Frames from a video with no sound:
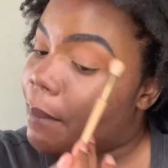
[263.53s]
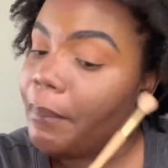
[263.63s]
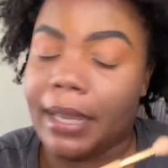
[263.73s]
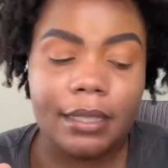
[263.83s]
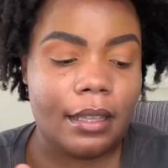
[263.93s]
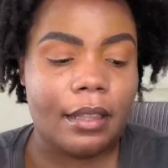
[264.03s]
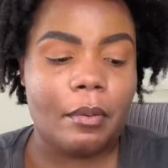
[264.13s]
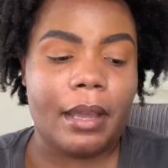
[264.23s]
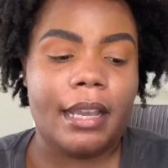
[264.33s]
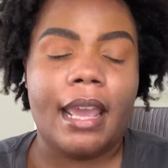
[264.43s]
basically,
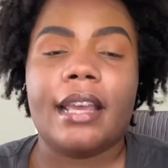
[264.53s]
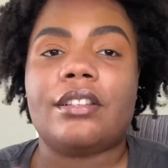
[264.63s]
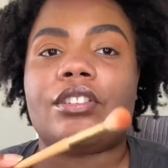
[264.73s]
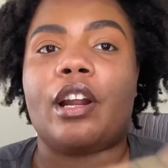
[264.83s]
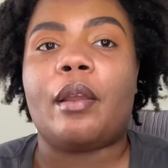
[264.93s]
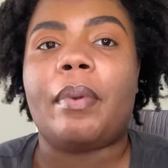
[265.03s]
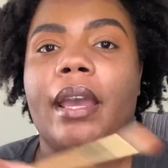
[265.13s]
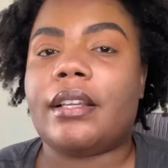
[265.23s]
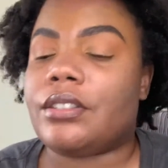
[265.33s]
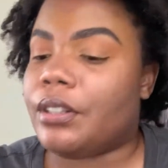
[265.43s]
my dad started
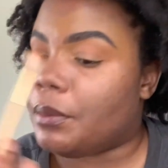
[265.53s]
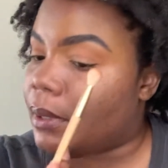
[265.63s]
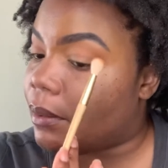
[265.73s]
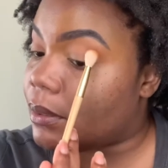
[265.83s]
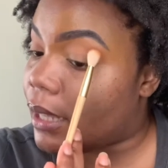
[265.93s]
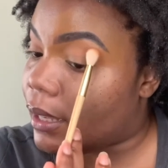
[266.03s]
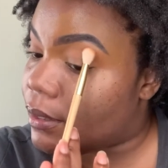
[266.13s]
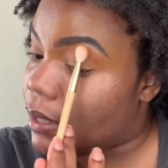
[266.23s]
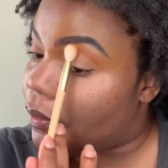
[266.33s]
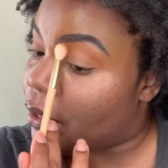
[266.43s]
pastoring when I was like
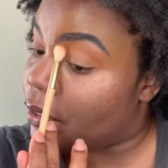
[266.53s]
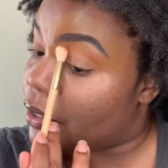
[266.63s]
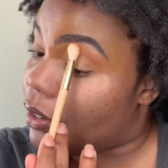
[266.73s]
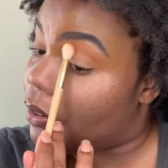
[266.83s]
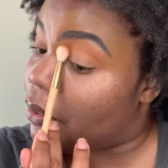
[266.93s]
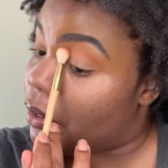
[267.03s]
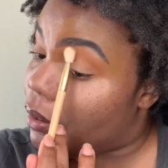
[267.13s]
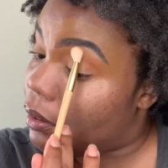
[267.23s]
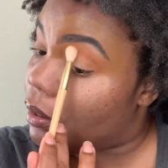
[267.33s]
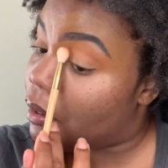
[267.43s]
7 years old.
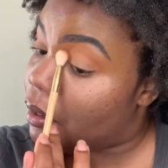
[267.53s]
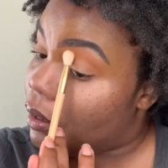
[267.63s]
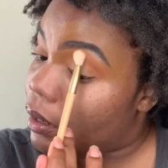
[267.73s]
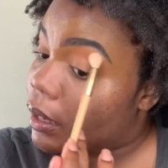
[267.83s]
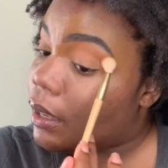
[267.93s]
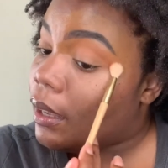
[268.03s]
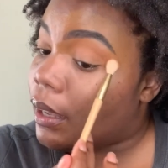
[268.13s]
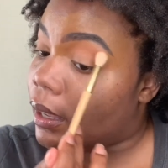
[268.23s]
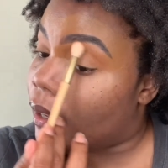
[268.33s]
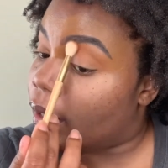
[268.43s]

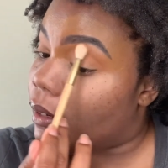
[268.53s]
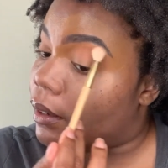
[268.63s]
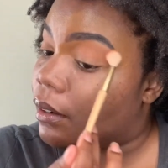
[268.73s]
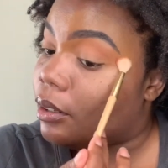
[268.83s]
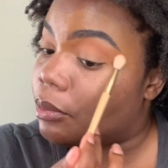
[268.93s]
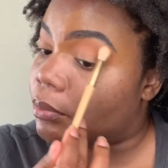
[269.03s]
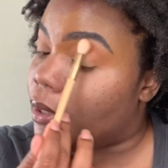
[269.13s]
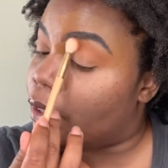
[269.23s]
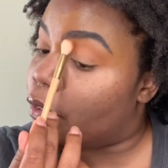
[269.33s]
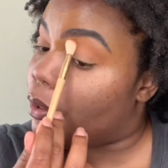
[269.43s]
And
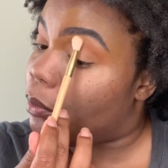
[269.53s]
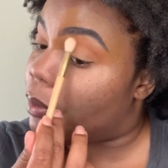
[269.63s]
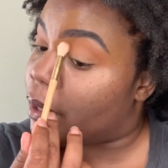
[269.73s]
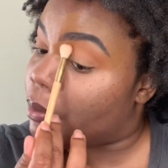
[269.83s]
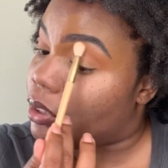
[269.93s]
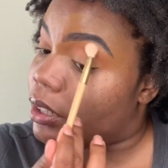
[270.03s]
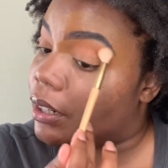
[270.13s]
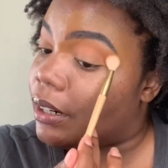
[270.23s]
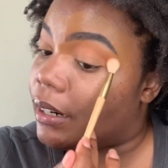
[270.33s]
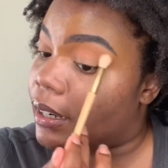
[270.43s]
even when I was
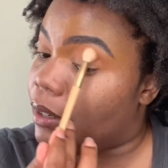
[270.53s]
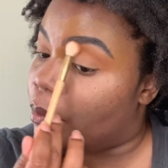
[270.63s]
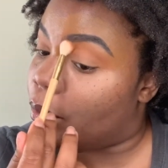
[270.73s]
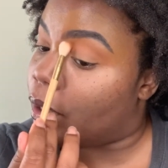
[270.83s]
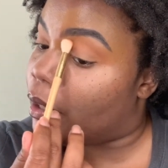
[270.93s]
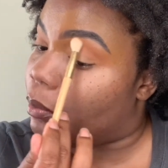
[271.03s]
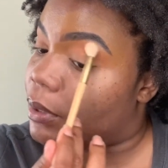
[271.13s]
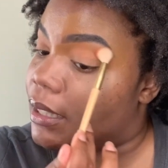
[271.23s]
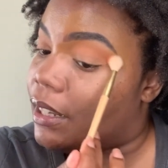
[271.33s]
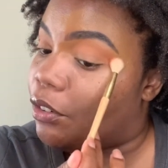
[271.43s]
younger, he
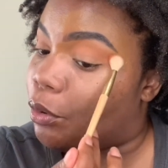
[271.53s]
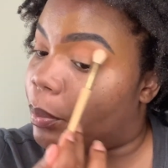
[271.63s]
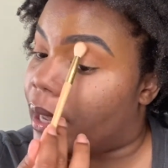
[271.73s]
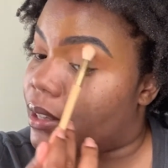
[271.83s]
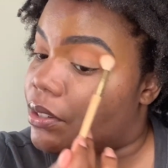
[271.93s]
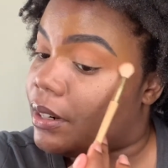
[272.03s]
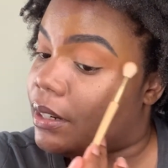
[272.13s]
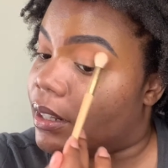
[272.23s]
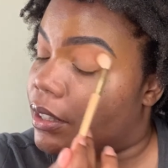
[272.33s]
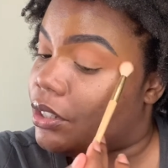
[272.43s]
was an interim pastor at
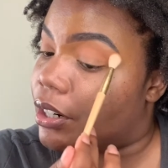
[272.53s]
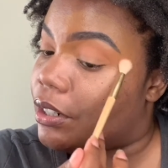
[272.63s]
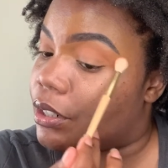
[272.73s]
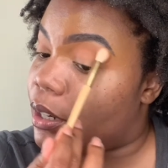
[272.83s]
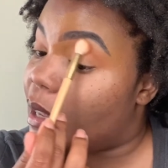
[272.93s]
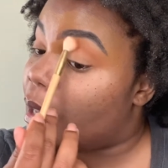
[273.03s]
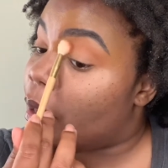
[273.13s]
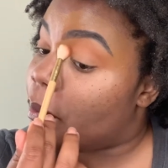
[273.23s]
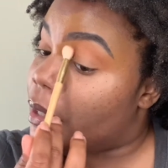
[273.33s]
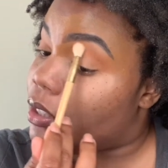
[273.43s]
another church.
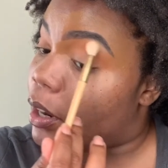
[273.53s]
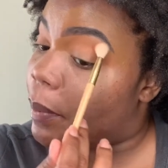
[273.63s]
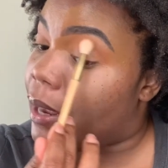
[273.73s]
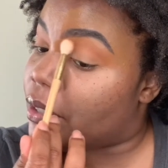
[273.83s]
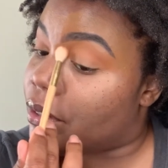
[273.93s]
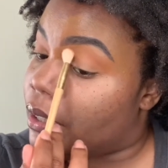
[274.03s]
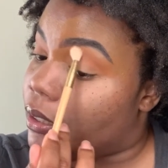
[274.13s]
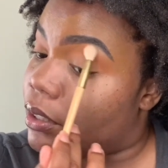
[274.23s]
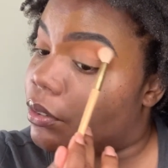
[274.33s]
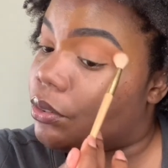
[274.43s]
But he started pastoring
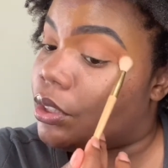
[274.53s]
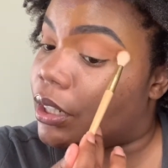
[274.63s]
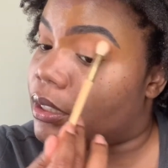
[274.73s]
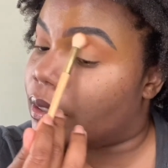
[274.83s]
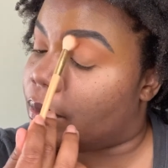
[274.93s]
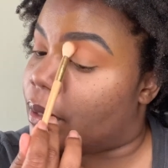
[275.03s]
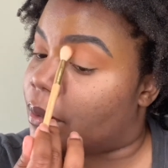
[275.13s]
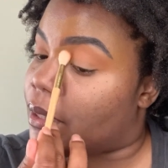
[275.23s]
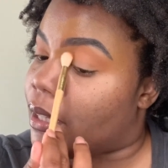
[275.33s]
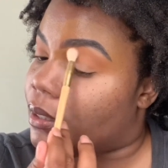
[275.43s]
his own church when I
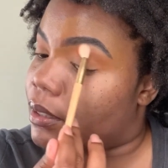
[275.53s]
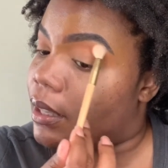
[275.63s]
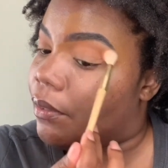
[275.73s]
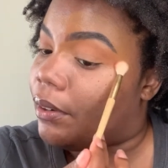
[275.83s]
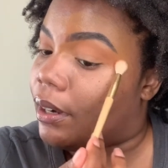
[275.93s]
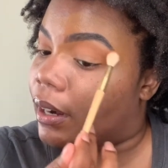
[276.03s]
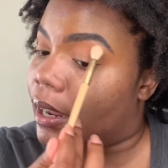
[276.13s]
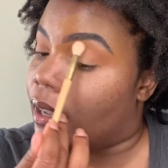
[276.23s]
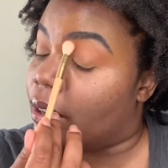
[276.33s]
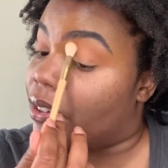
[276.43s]
was like 7 and
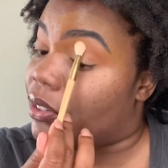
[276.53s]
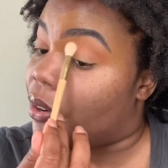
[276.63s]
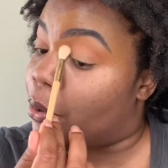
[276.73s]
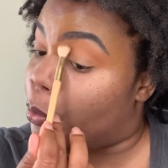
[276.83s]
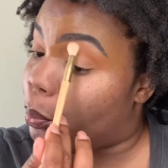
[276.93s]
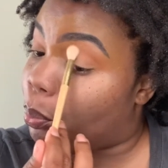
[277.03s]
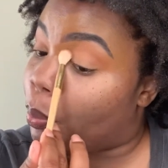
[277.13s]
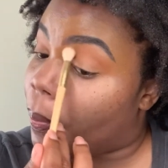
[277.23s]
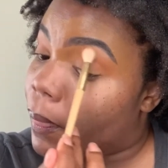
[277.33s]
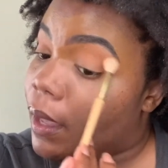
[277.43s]
8 years old.
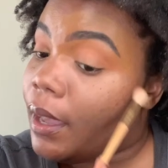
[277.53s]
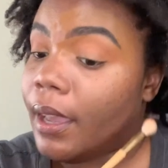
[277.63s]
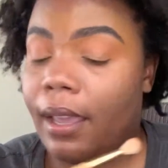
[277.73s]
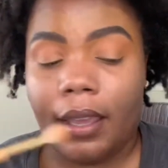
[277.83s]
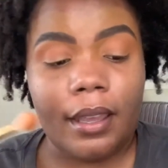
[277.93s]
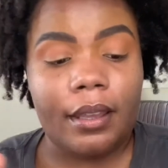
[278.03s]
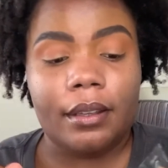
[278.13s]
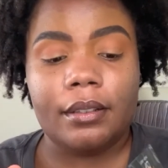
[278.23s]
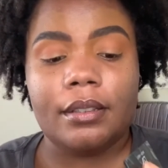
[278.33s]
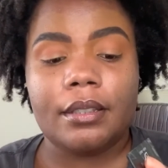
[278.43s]

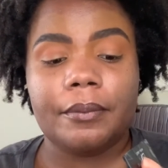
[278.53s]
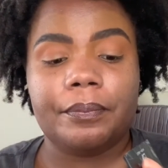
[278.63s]
And